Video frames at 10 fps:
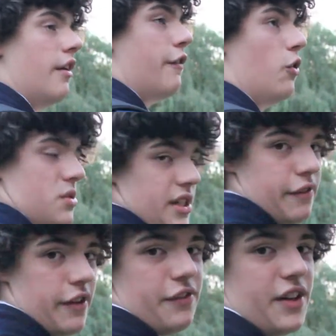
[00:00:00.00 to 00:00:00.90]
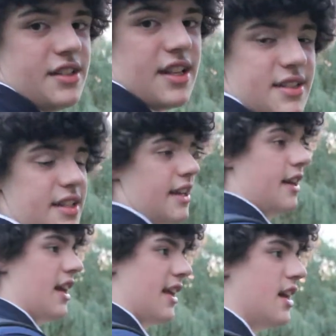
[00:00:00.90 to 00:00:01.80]
14, 15, 16
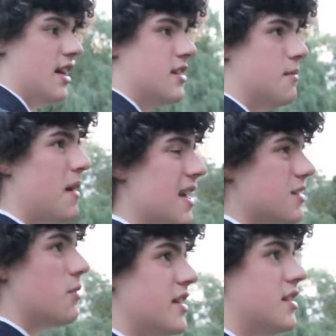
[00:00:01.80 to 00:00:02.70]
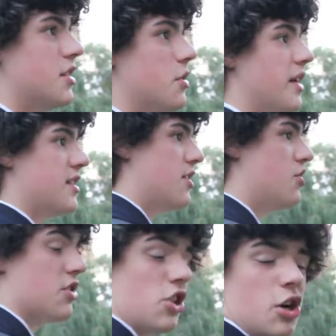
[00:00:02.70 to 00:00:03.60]
like us, the best way to do it is to
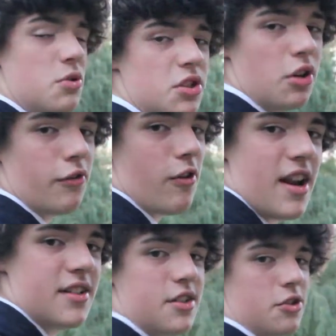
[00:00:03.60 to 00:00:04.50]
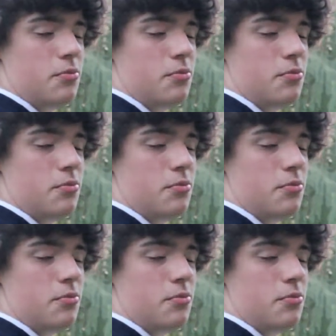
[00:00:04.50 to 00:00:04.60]
just go to your friends who